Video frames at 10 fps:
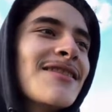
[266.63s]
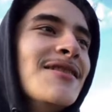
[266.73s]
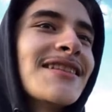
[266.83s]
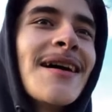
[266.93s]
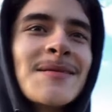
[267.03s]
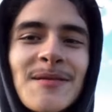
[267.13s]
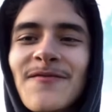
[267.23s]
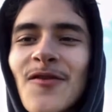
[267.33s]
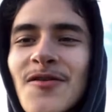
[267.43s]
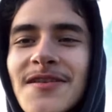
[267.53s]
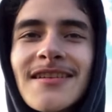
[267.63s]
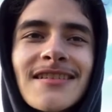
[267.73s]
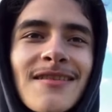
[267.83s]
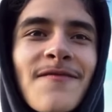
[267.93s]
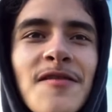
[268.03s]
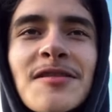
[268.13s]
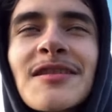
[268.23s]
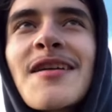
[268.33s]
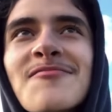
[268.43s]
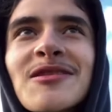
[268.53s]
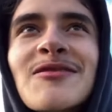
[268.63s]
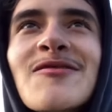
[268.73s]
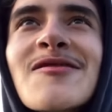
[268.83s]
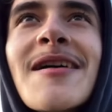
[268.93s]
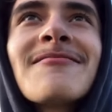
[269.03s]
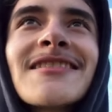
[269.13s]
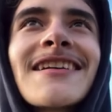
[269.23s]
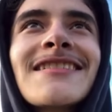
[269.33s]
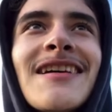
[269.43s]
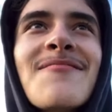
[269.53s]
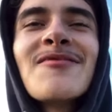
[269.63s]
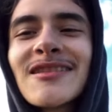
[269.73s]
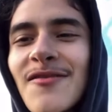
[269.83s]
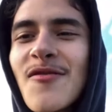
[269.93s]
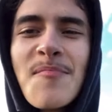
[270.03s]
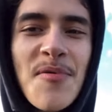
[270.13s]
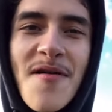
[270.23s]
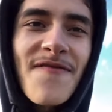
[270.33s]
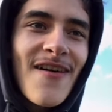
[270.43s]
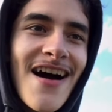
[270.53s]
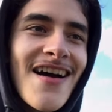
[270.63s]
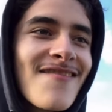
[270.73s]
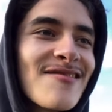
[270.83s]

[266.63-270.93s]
times before this, and the first time was 2 grams, second time was like 1.5,